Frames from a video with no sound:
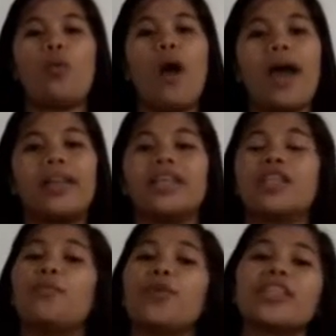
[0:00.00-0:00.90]
while
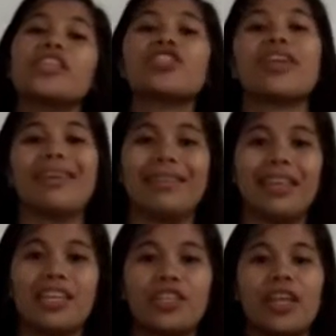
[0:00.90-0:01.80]
in the British
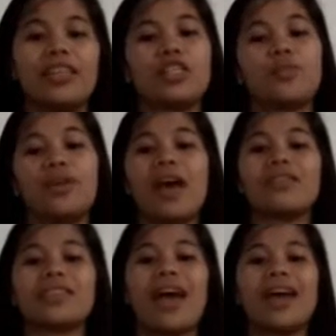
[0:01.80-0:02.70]
English, it is
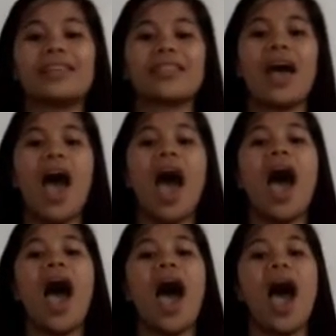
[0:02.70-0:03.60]
pronounced as
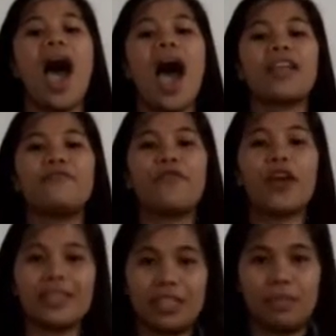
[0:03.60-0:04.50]

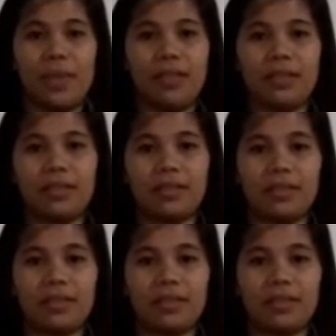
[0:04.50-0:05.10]
advertisement.